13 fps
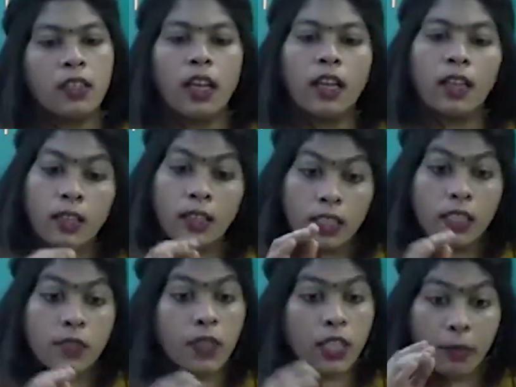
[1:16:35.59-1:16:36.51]
It is
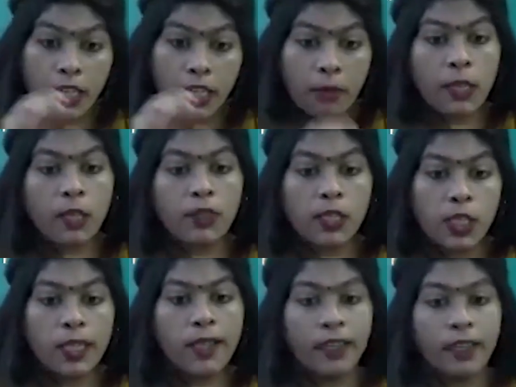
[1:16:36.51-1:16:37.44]
for the betterment of the
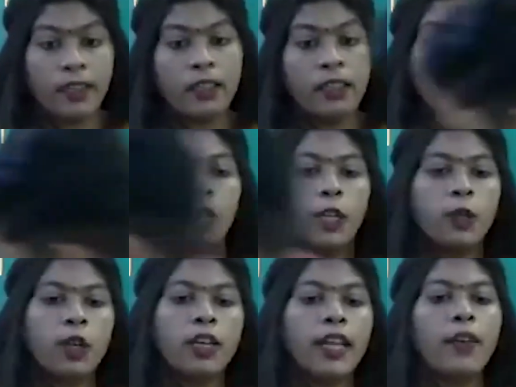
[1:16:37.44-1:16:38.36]
children.
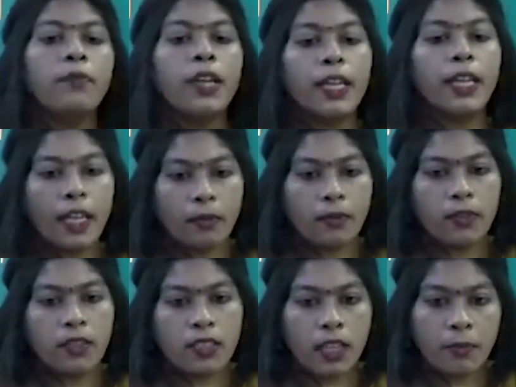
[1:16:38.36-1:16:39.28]
Not every time.
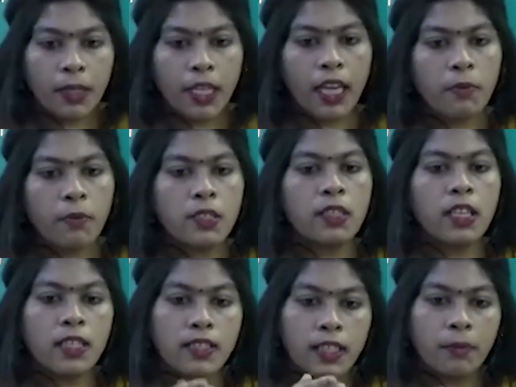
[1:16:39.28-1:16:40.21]
Sometimes
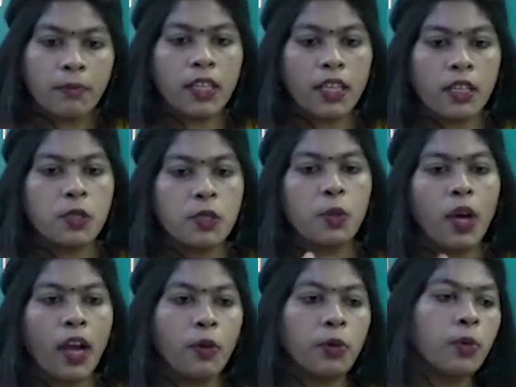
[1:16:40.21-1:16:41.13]
in some things, you
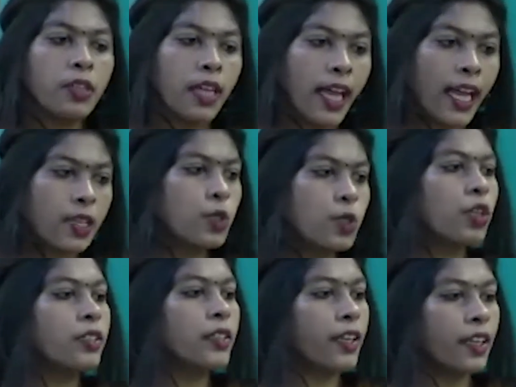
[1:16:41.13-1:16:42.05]
have to relax your
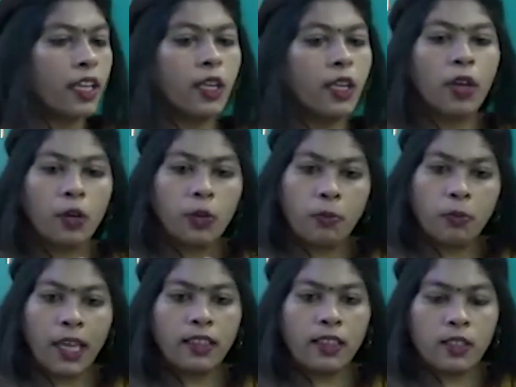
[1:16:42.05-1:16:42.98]
theory. You have to
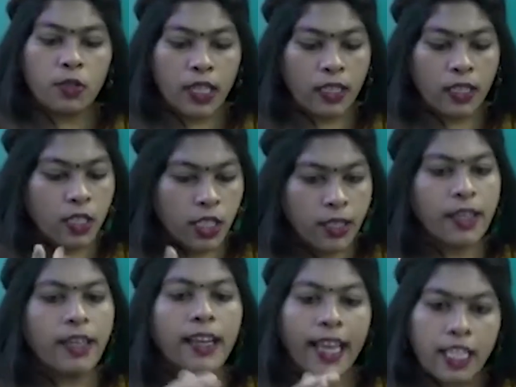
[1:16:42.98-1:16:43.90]
make the children
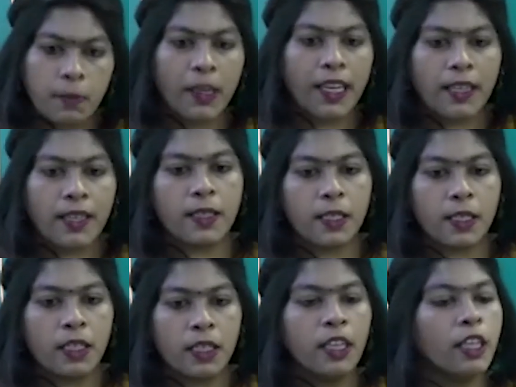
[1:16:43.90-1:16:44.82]
experience it.
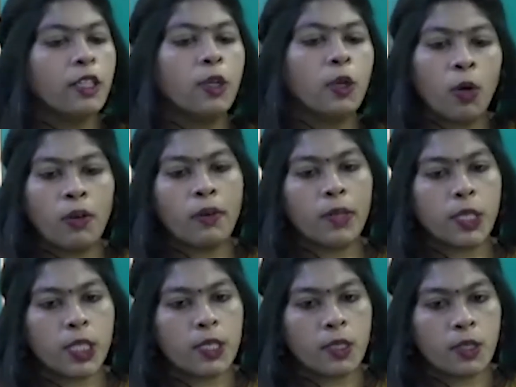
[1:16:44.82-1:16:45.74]
The lower
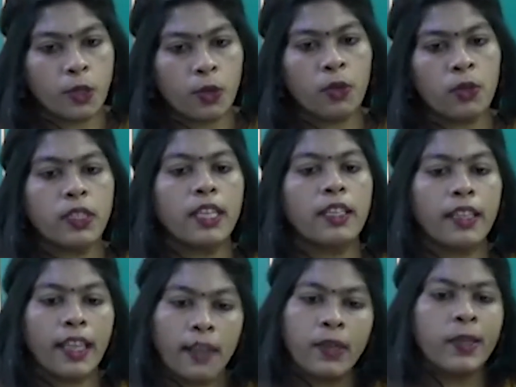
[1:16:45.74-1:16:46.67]
versions, then
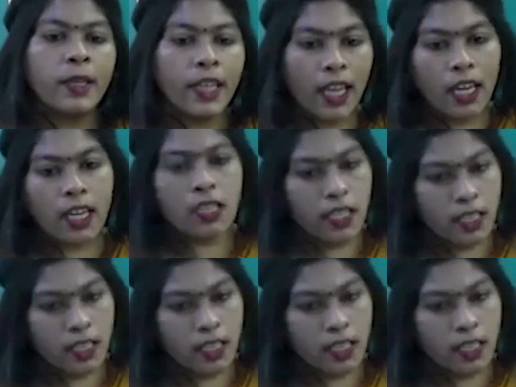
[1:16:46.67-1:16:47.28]
they will realize, yes.